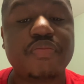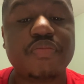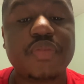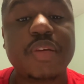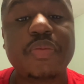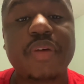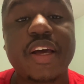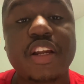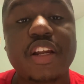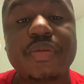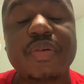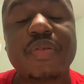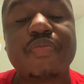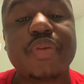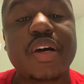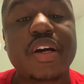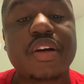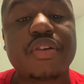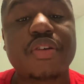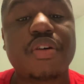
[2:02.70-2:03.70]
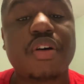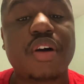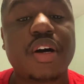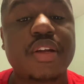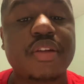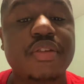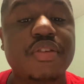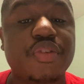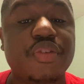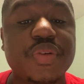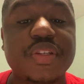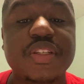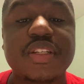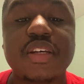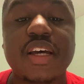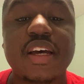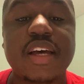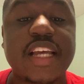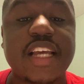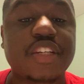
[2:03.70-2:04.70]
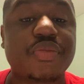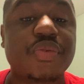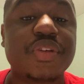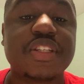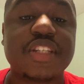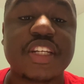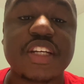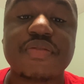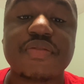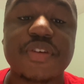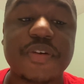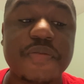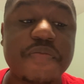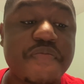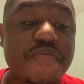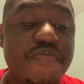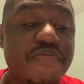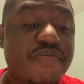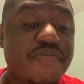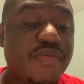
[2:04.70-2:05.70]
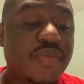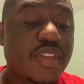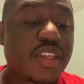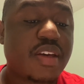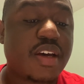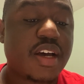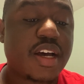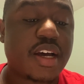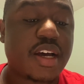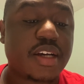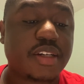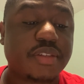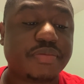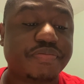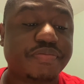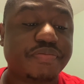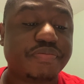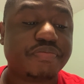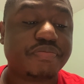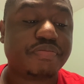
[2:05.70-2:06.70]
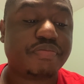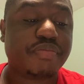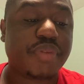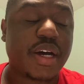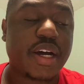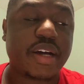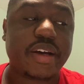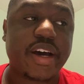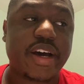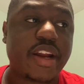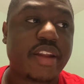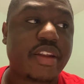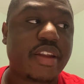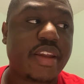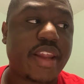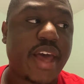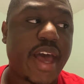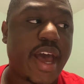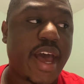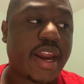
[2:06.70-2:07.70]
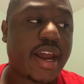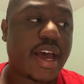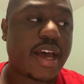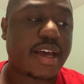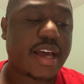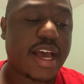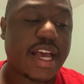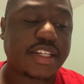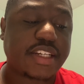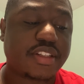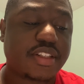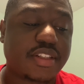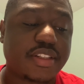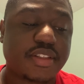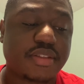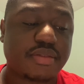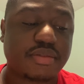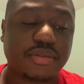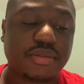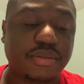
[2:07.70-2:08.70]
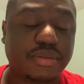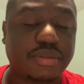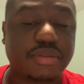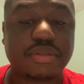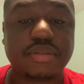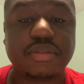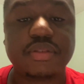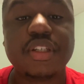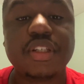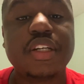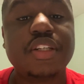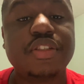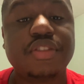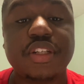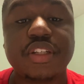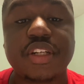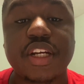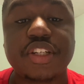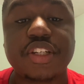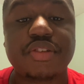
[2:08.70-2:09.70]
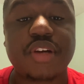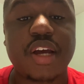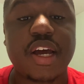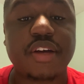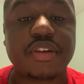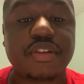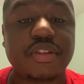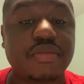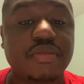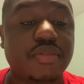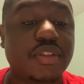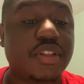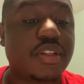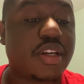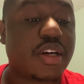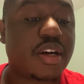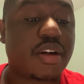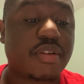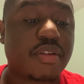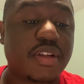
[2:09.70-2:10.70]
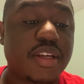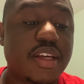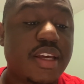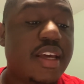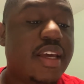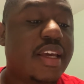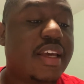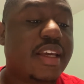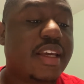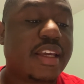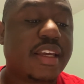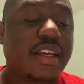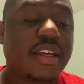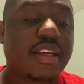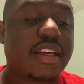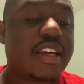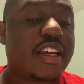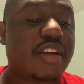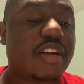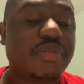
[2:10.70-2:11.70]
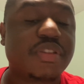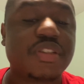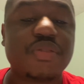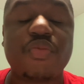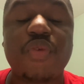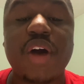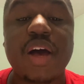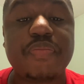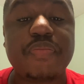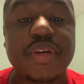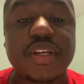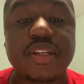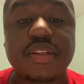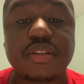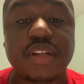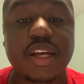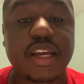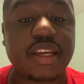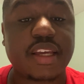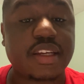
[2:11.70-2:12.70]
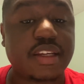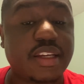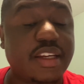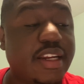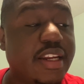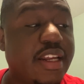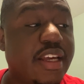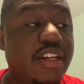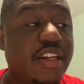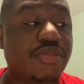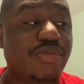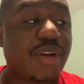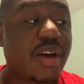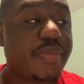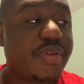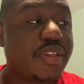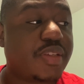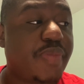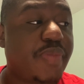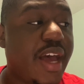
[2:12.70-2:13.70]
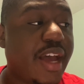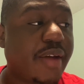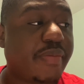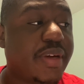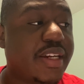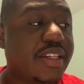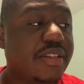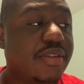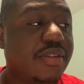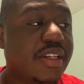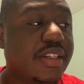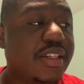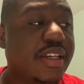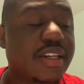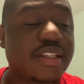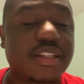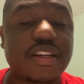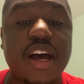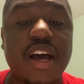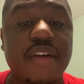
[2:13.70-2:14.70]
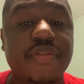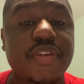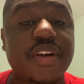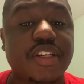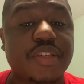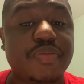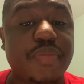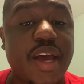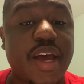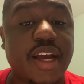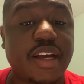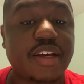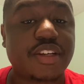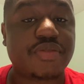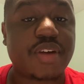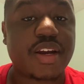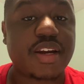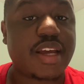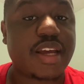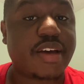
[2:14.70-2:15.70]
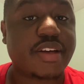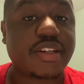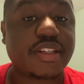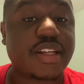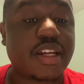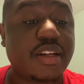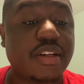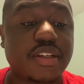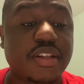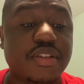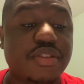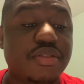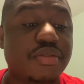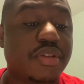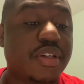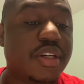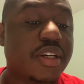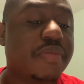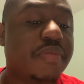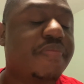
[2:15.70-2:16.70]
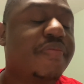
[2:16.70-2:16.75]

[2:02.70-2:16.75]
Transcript: a little bit better as a receiver. But other than that, I just CJ Stroud, get him some weapon. Like he didn't get his weapons back, but he still needs to get his confidence back because right now it's not looking too good.